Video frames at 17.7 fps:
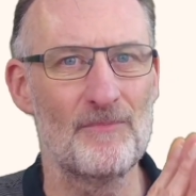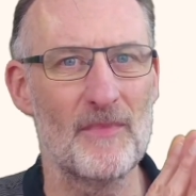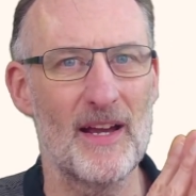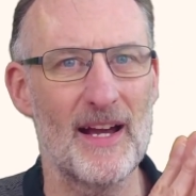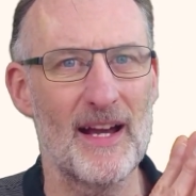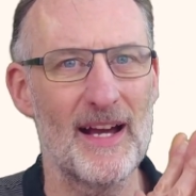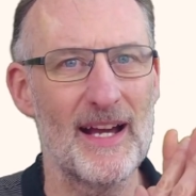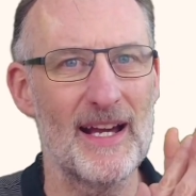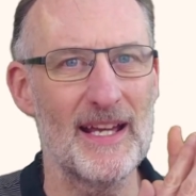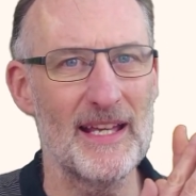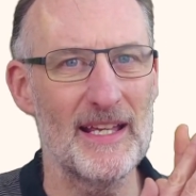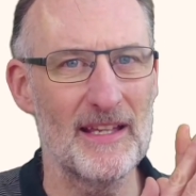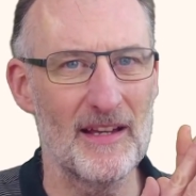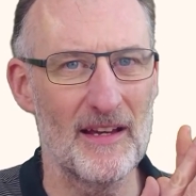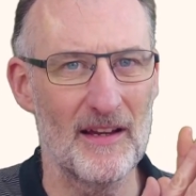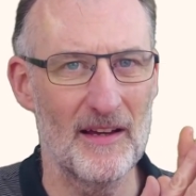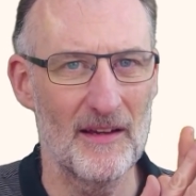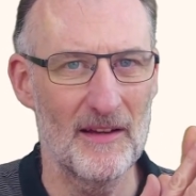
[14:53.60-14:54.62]
I
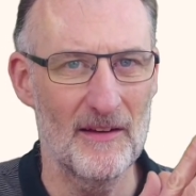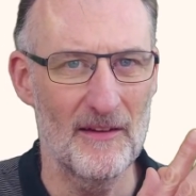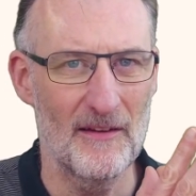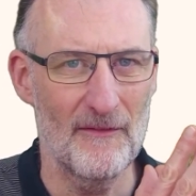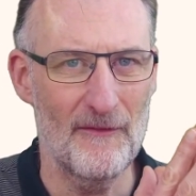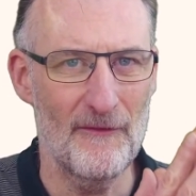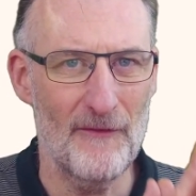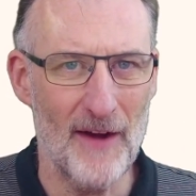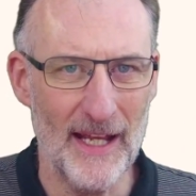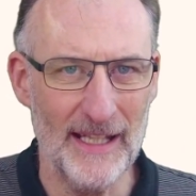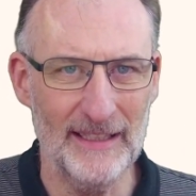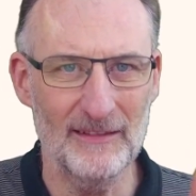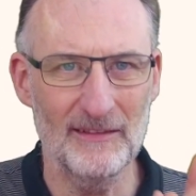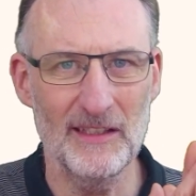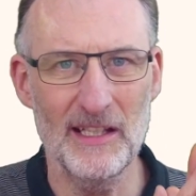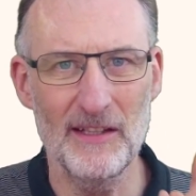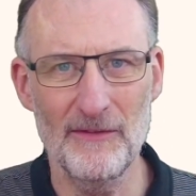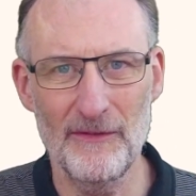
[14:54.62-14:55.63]

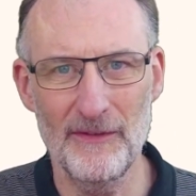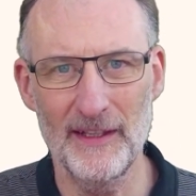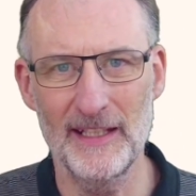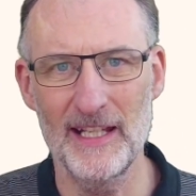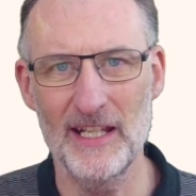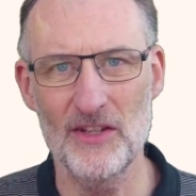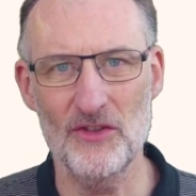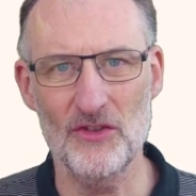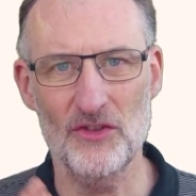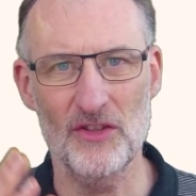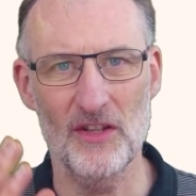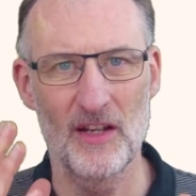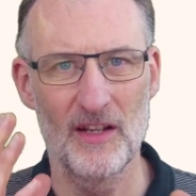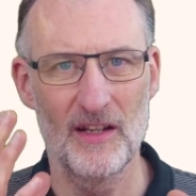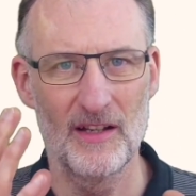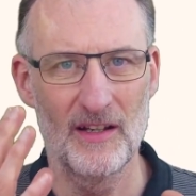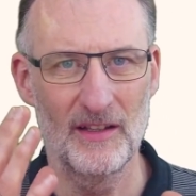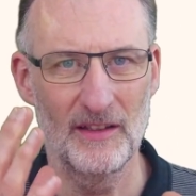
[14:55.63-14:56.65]
finally finished
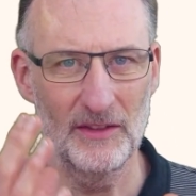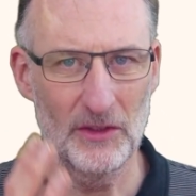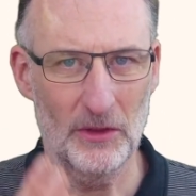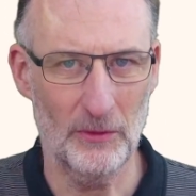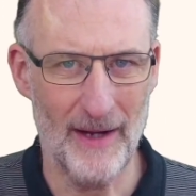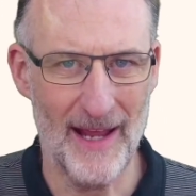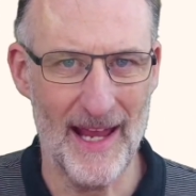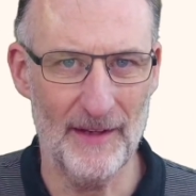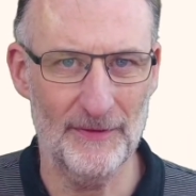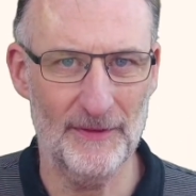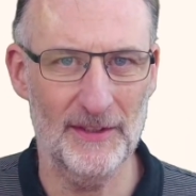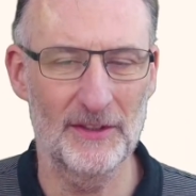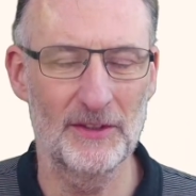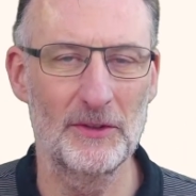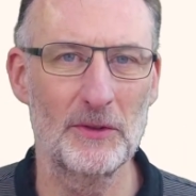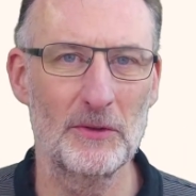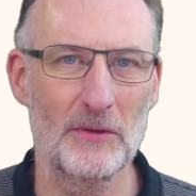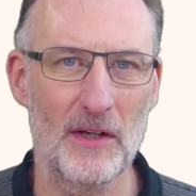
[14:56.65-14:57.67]
draft
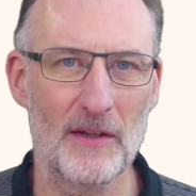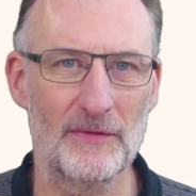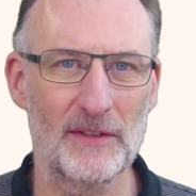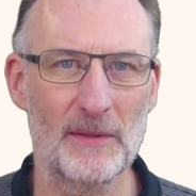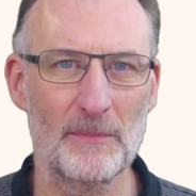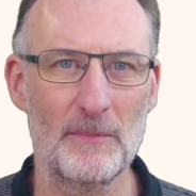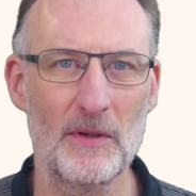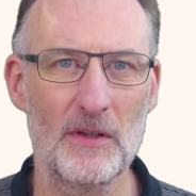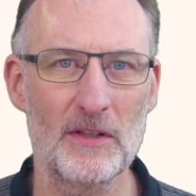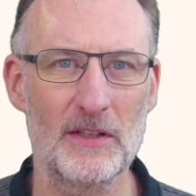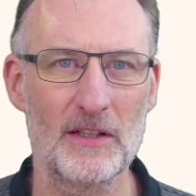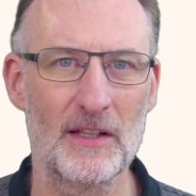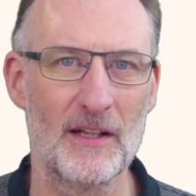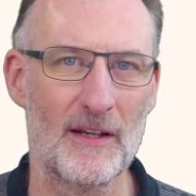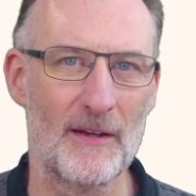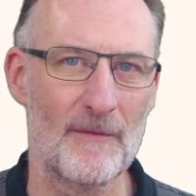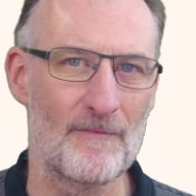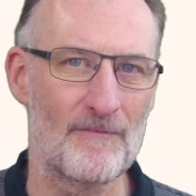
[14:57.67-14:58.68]
2 of the book,
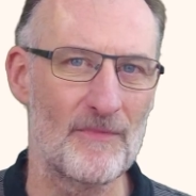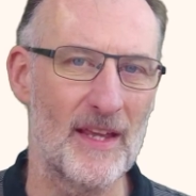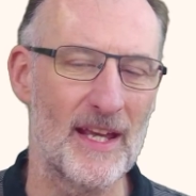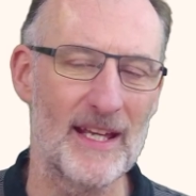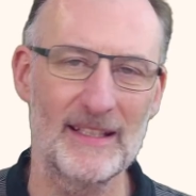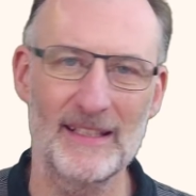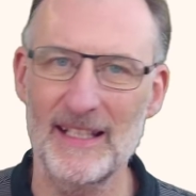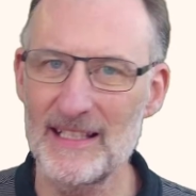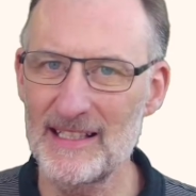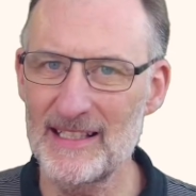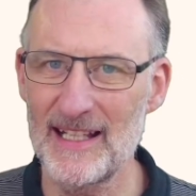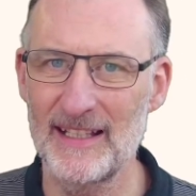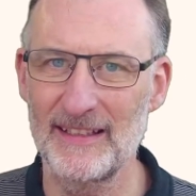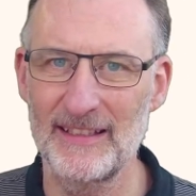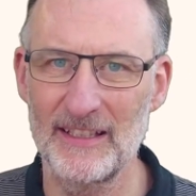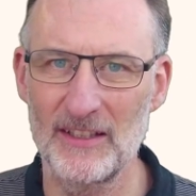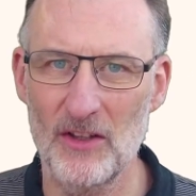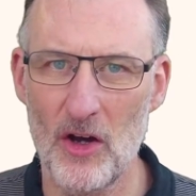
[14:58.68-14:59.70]
and I
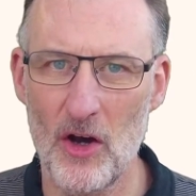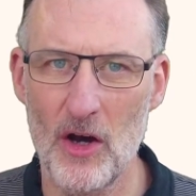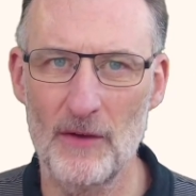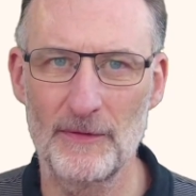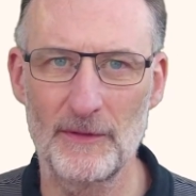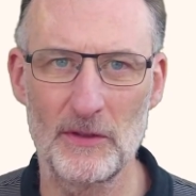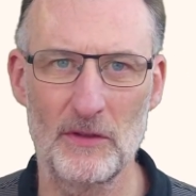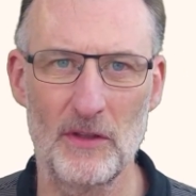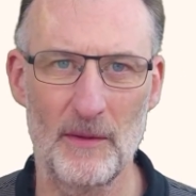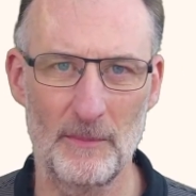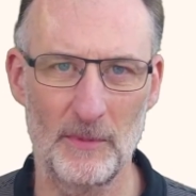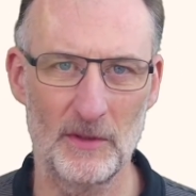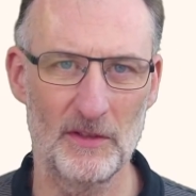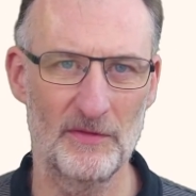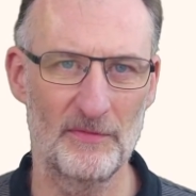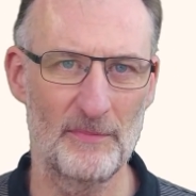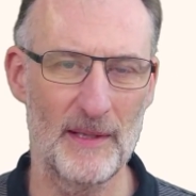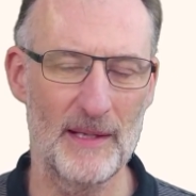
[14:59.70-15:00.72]
sent it off to a couple
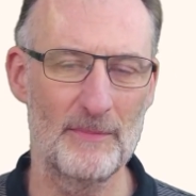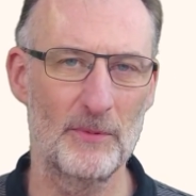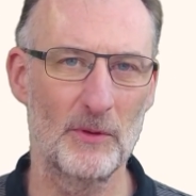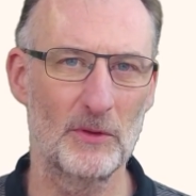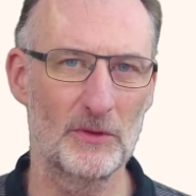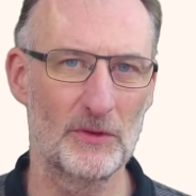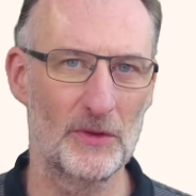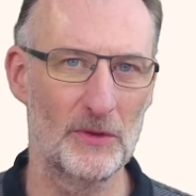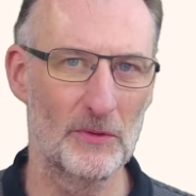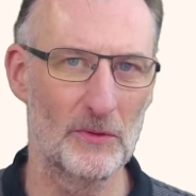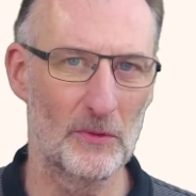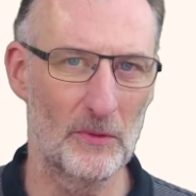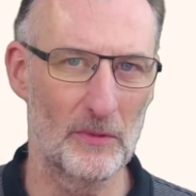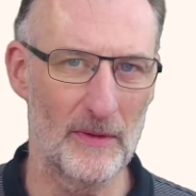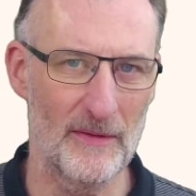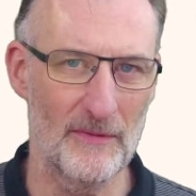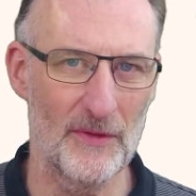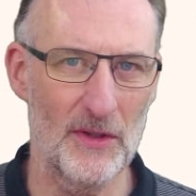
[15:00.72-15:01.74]
of people to
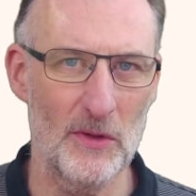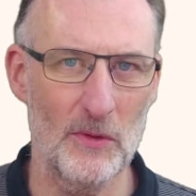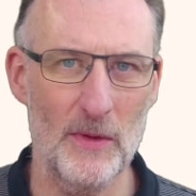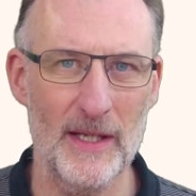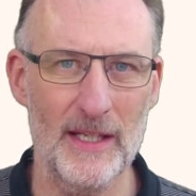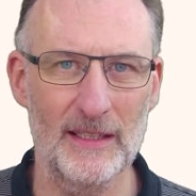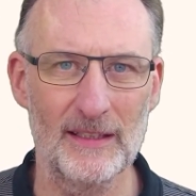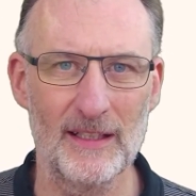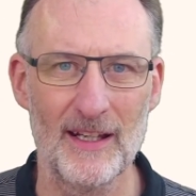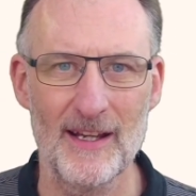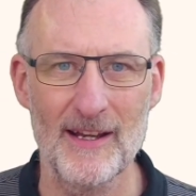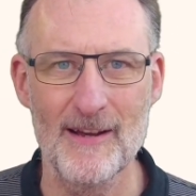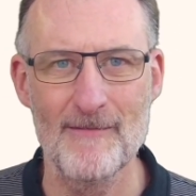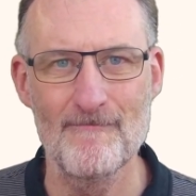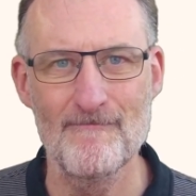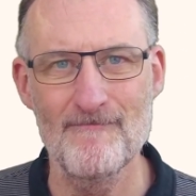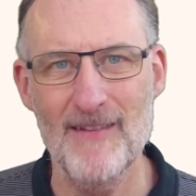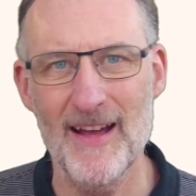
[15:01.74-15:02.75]
review it,
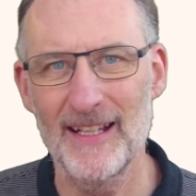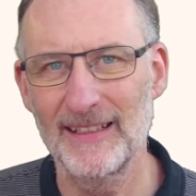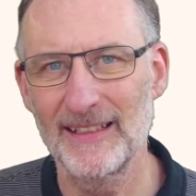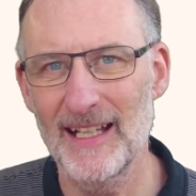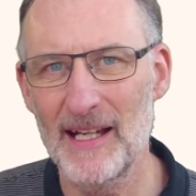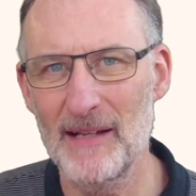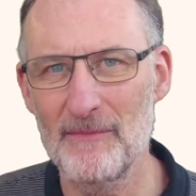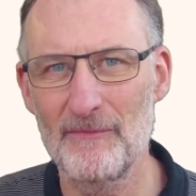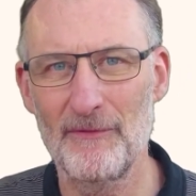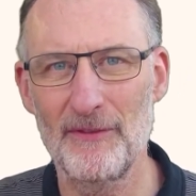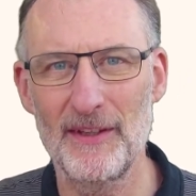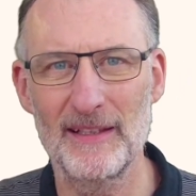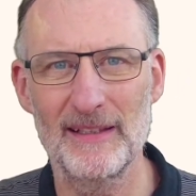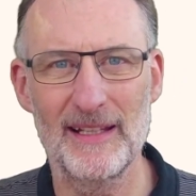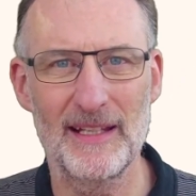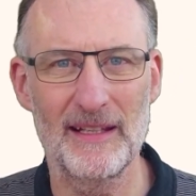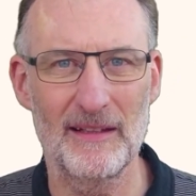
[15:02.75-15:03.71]
and I'm feeling